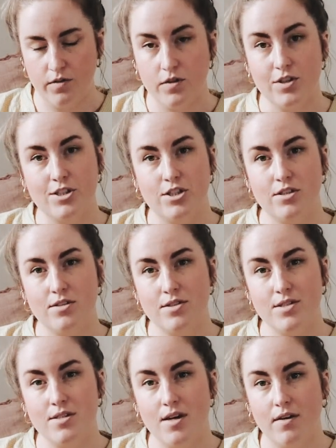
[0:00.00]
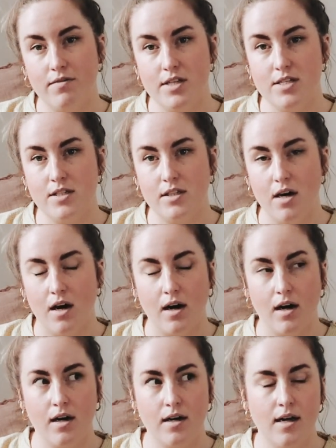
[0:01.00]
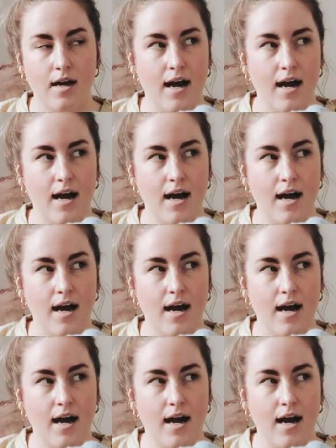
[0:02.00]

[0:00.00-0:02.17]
versions of this yarn.